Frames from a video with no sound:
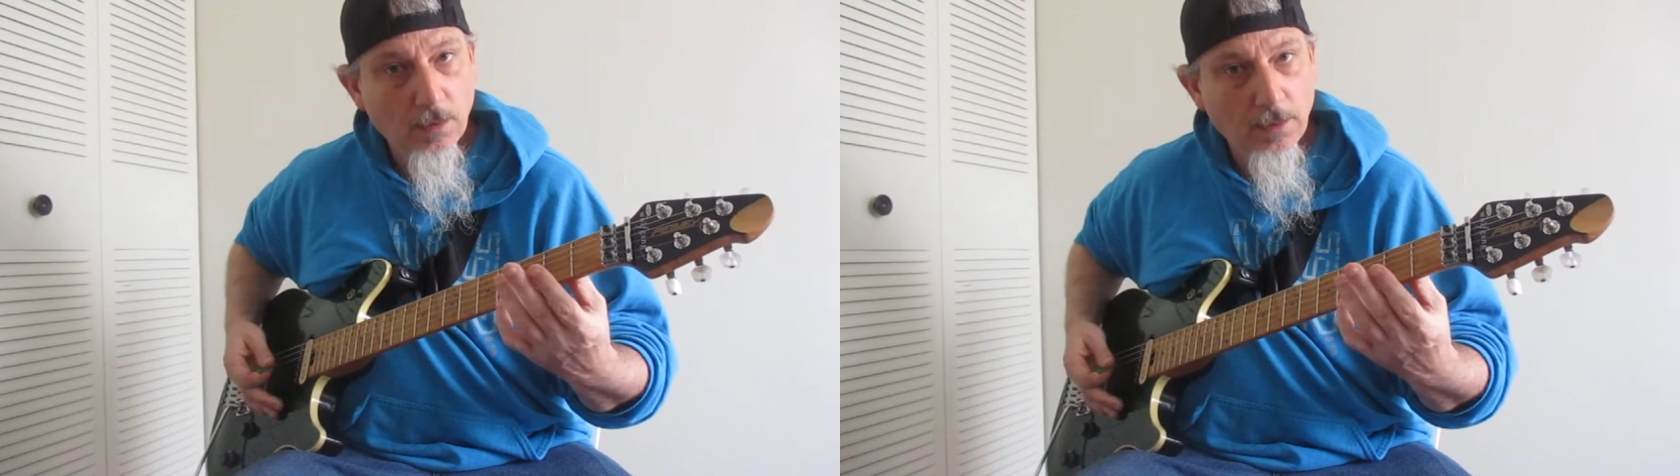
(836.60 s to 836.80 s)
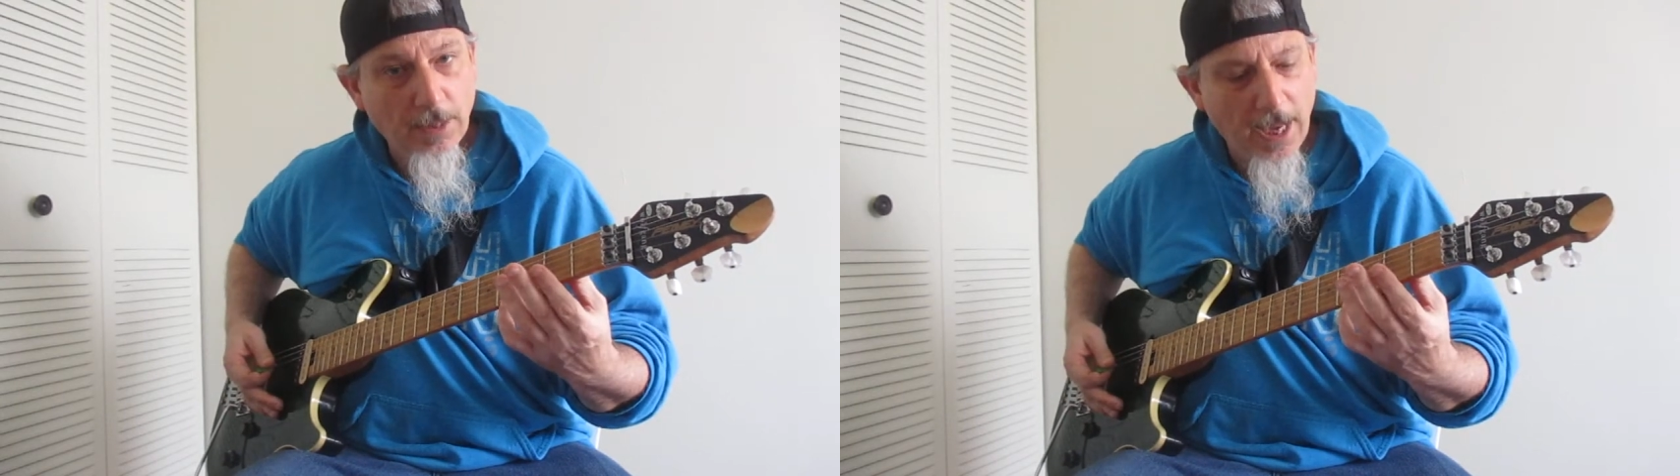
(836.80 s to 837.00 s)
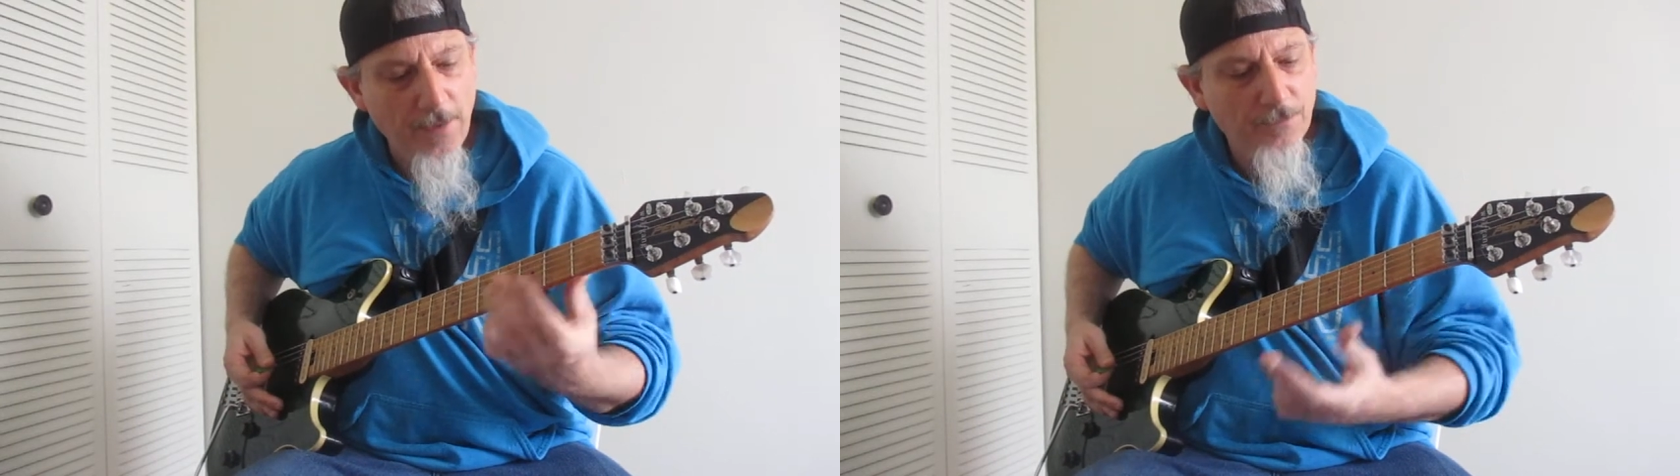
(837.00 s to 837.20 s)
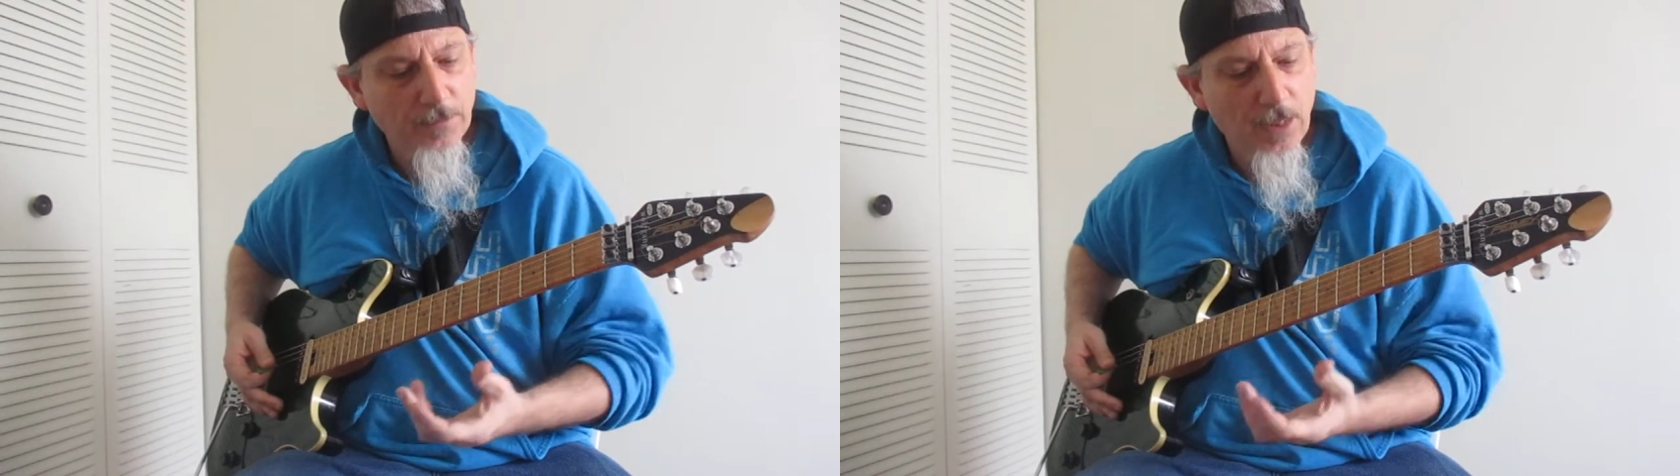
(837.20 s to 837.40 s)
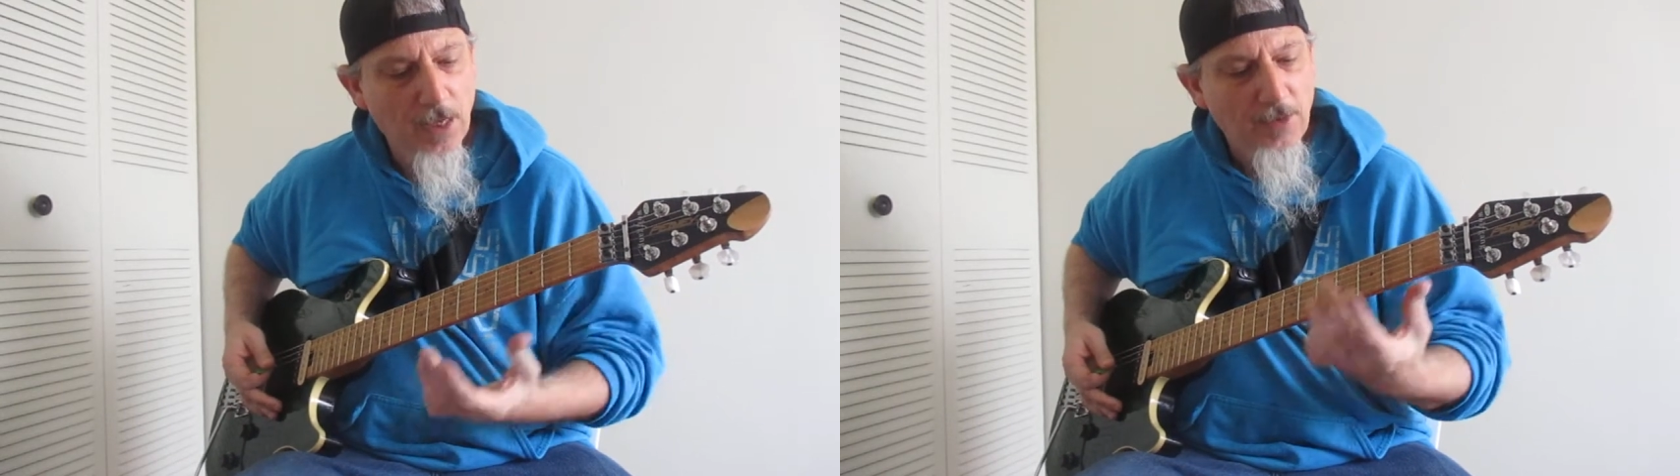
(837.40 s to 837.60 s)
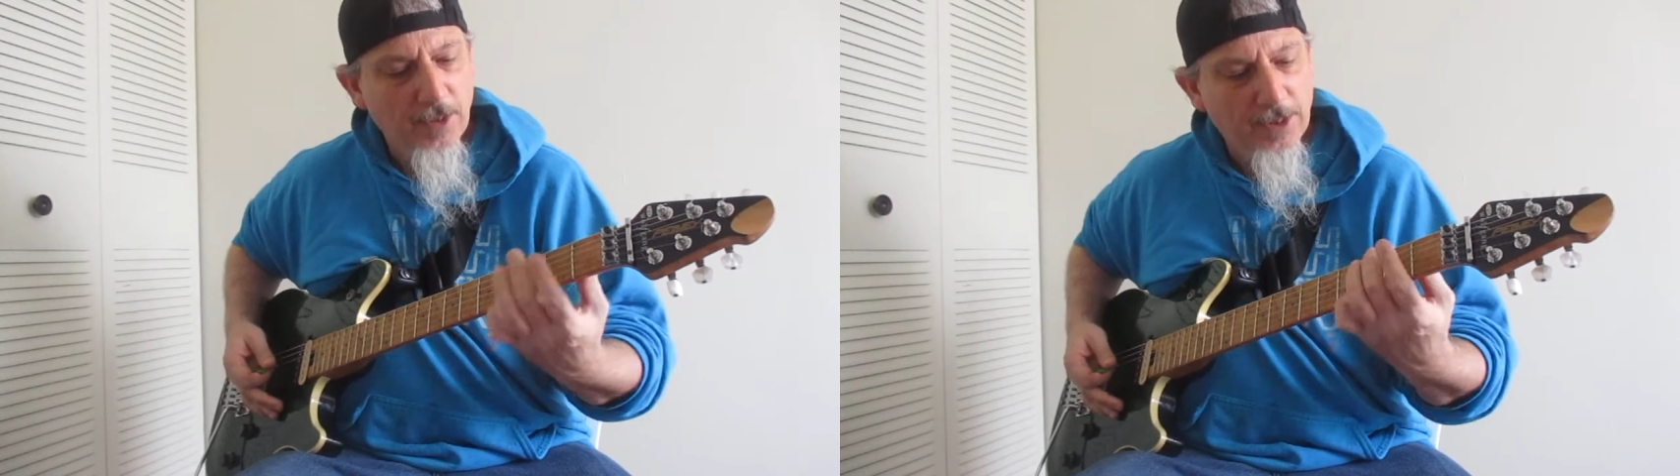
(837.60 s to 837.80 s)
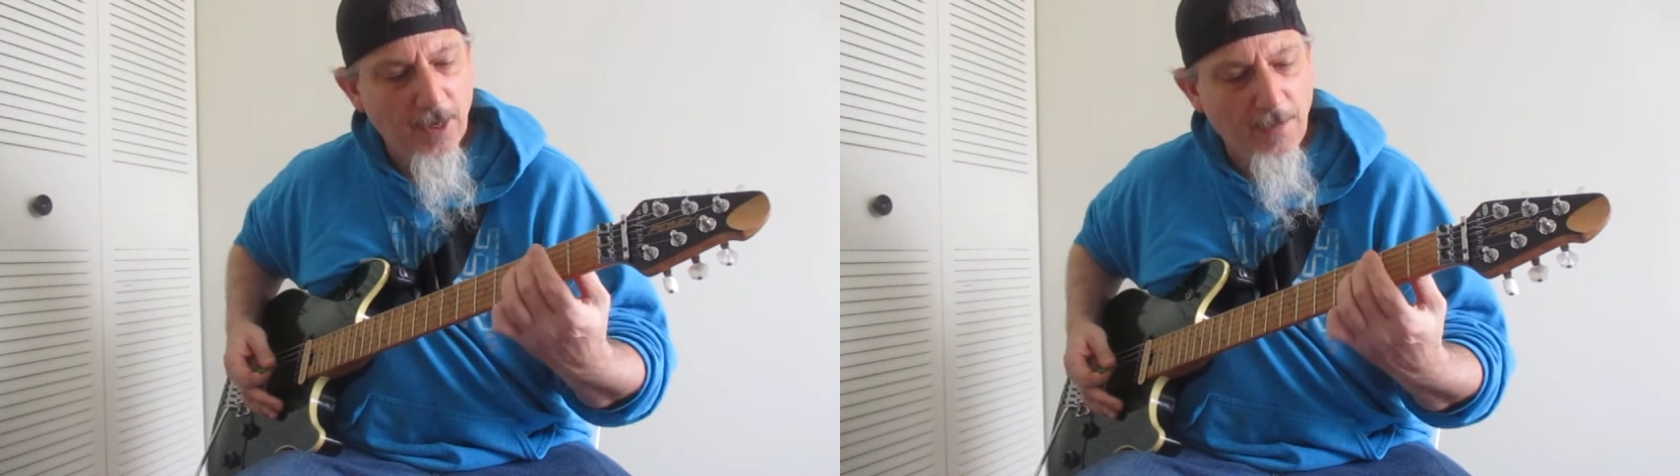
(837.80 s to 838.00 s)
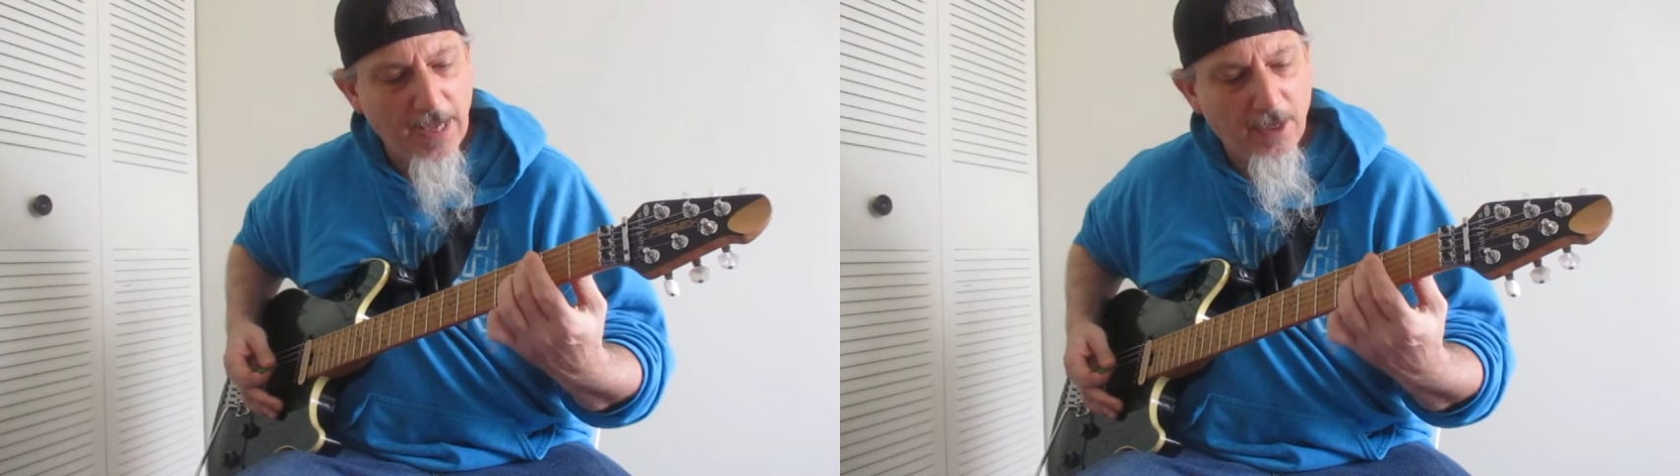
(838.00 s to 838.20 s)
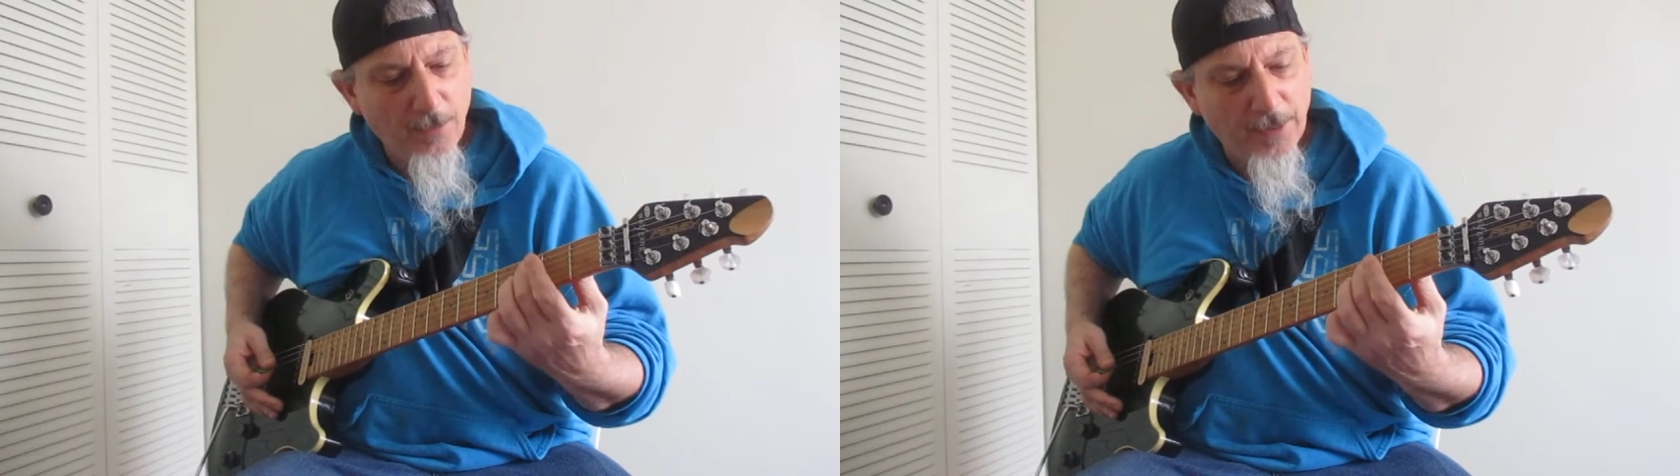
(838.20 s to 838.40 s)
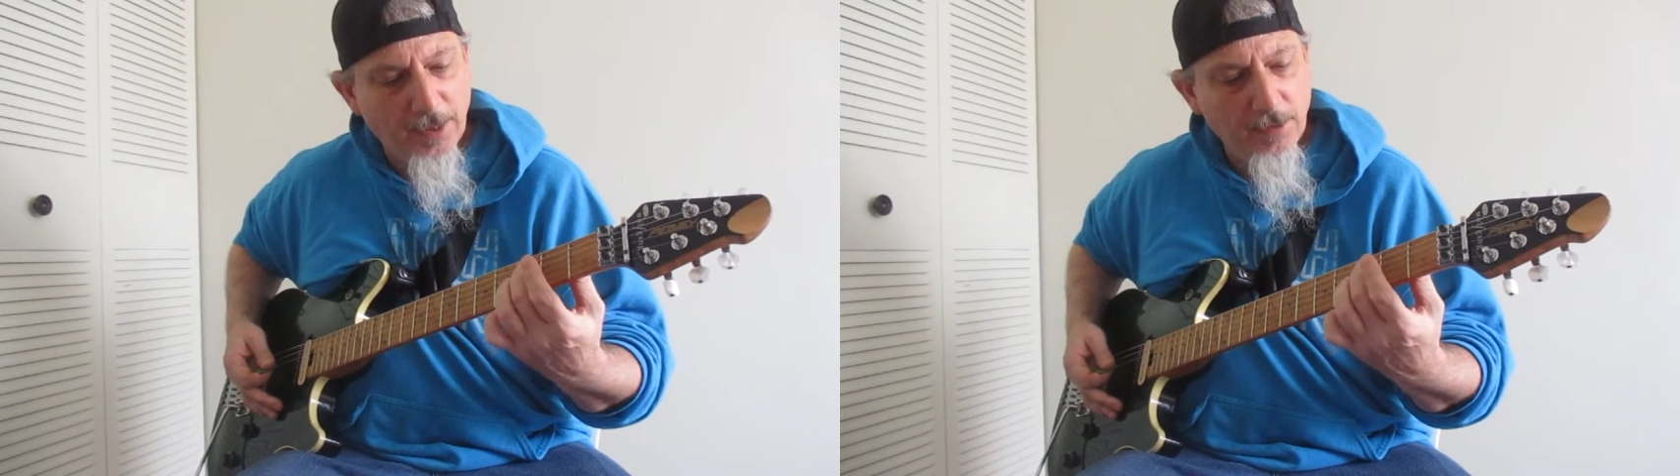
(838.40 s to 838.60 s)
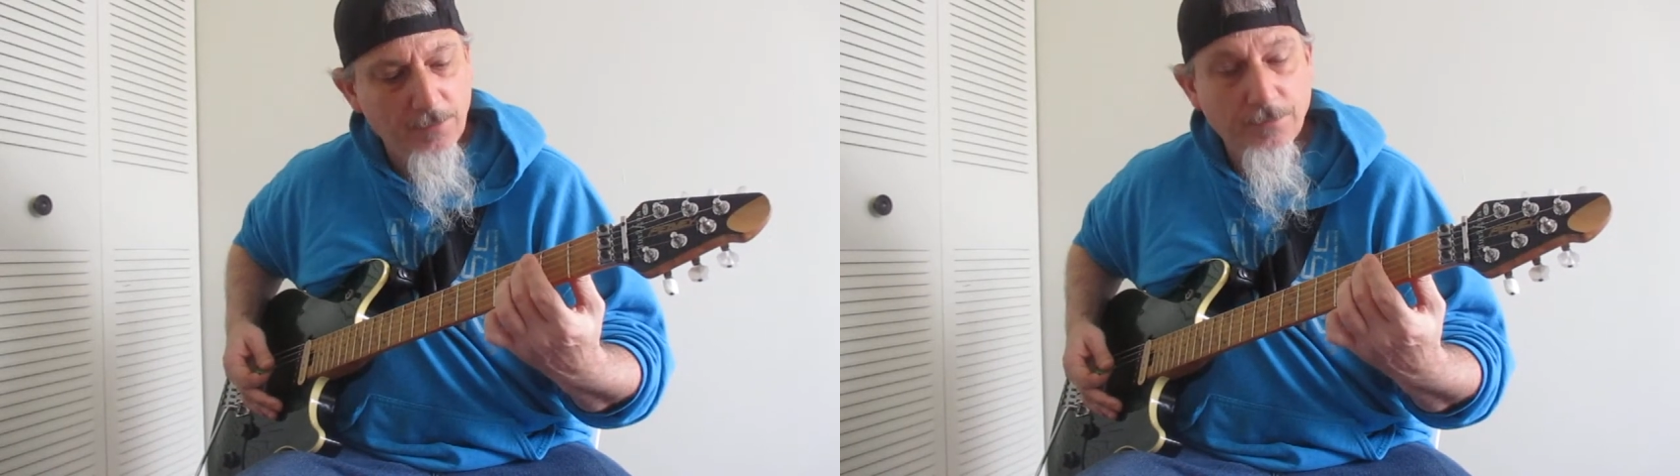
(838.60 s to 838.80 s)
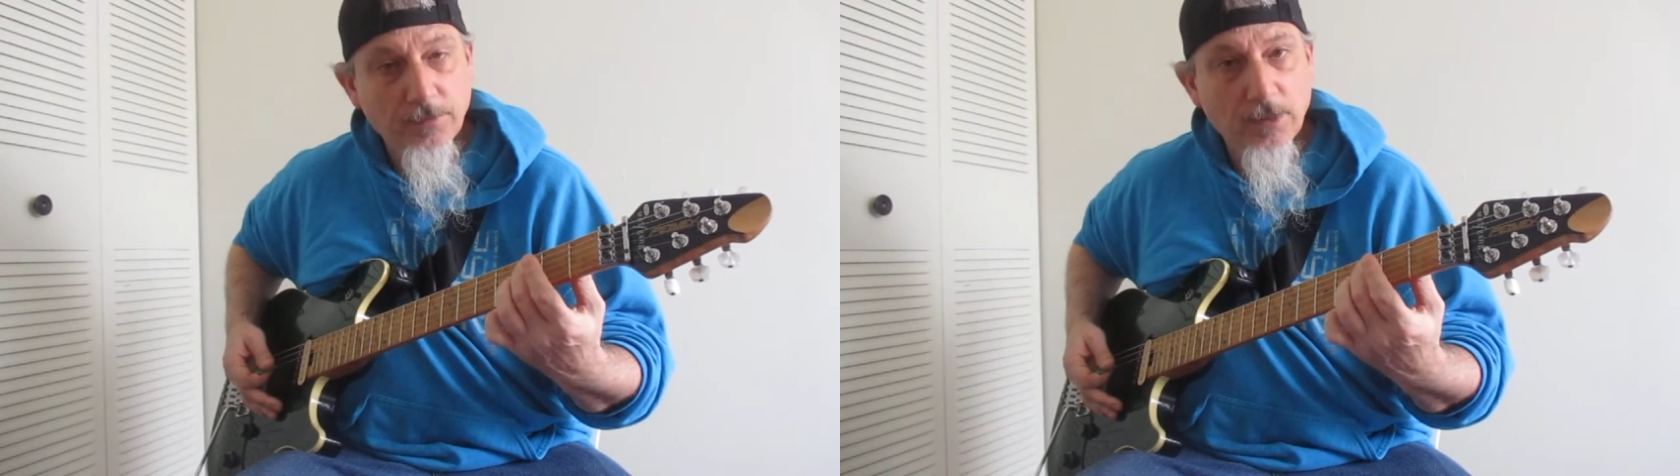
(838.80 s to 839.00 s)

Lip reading: okay, then you come back up here,